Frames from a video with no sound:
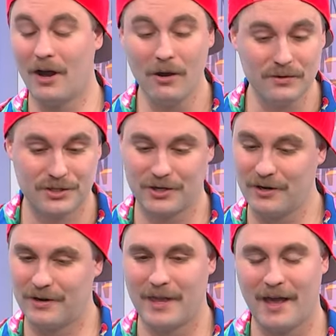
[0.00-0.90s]
Oh
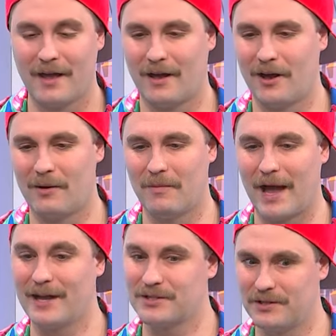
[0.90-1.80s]
sure, yeah. Um,
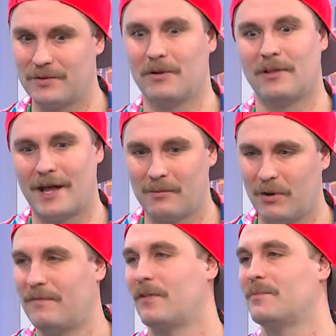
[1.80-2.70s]
I actually do a lot of
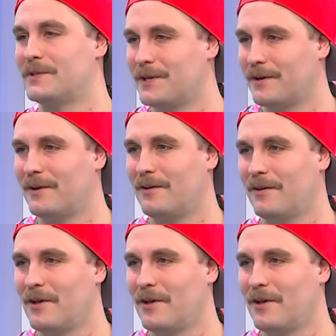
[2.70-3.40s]
buffalo material,